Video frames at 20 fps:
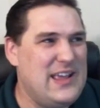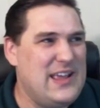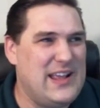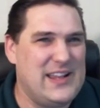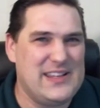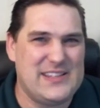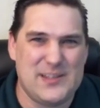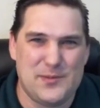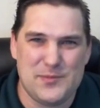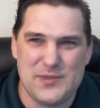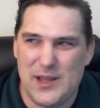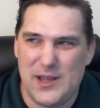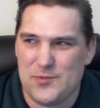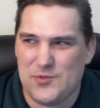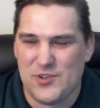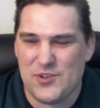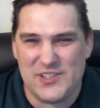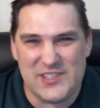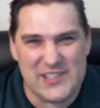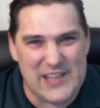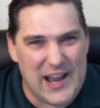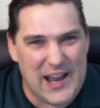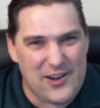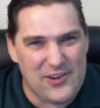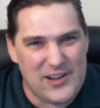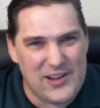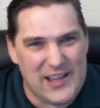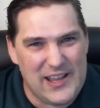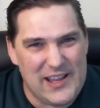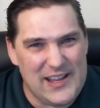and sometimes on
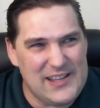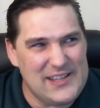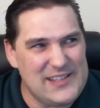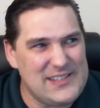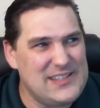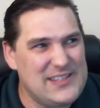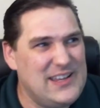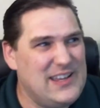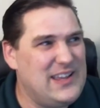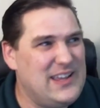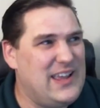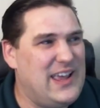Saturdays,